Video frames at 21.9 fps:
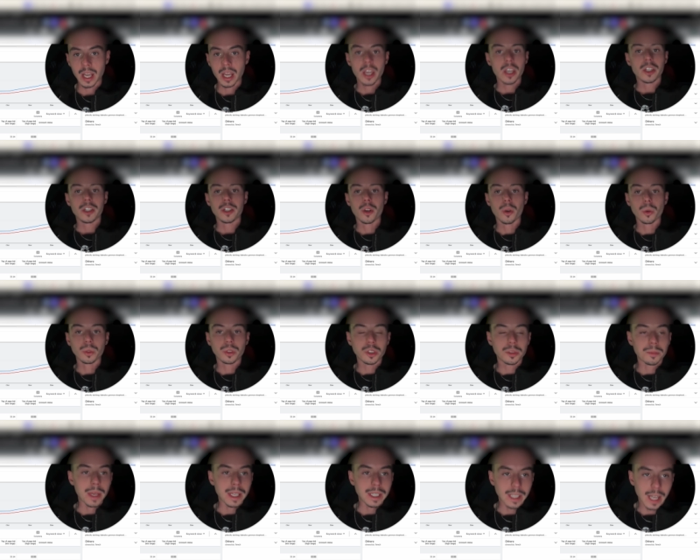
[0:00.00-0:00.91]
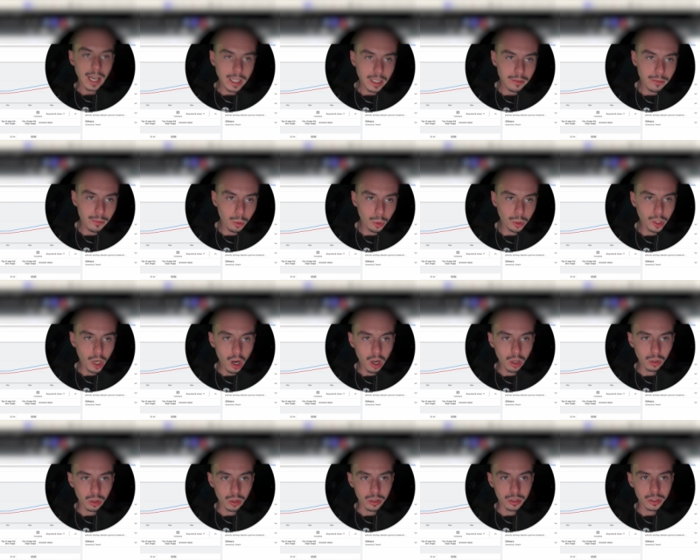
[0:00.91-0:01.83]
you're going to spend
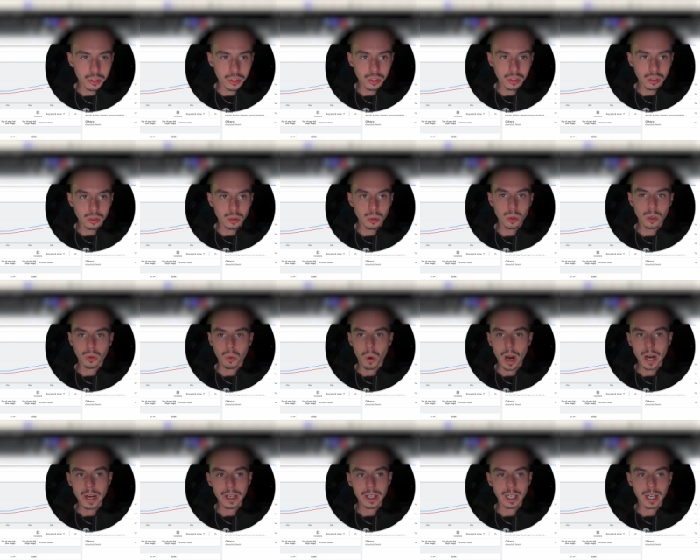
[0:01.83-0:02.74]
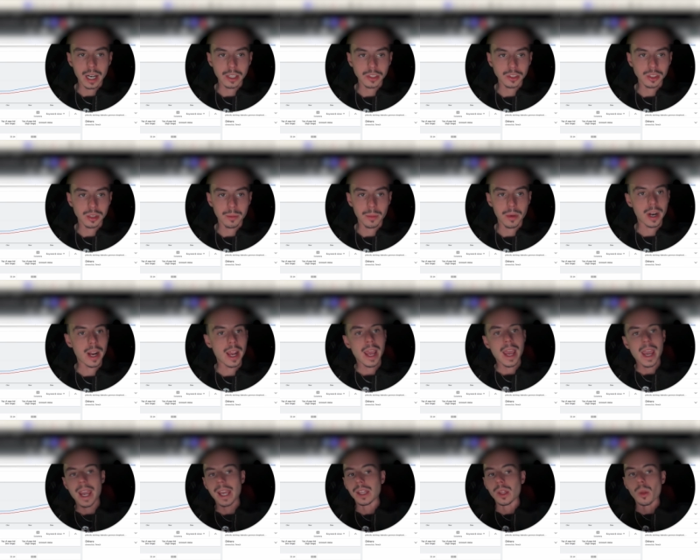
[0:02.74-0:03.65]
$94 to acquire a customer
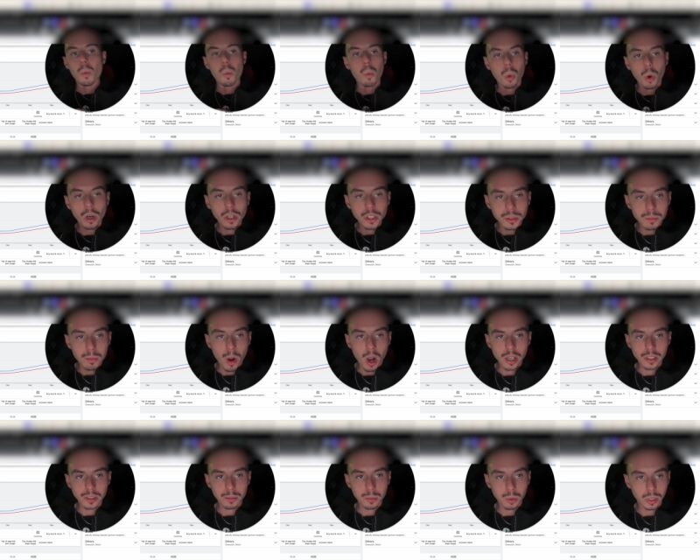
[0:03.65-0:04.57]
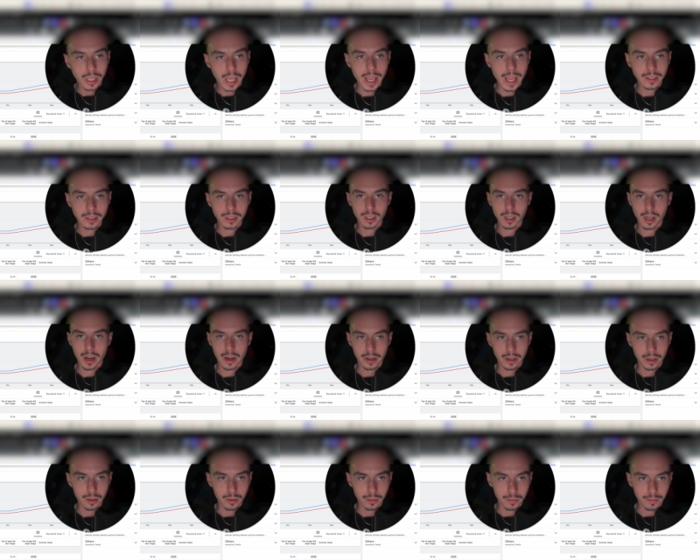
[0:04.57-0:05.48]
in the worst possible case
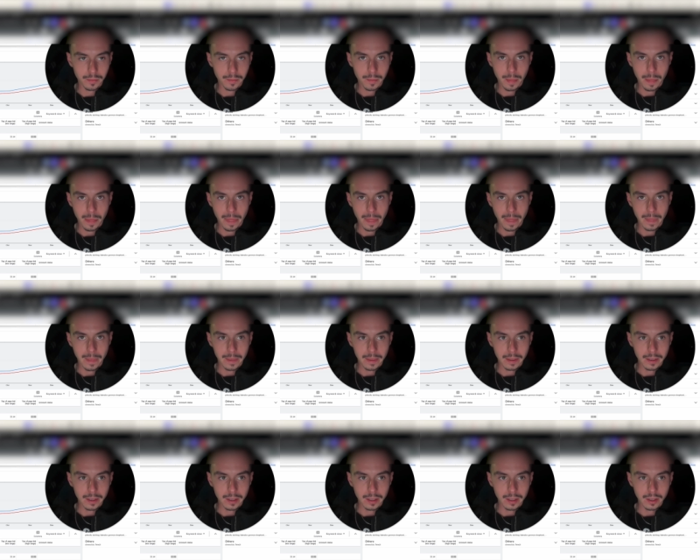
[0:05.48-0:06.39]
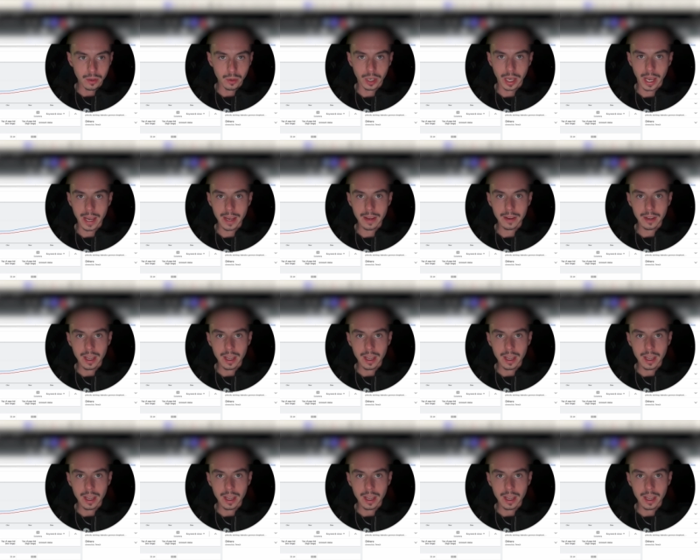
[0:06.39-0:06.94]
scenario. Okay?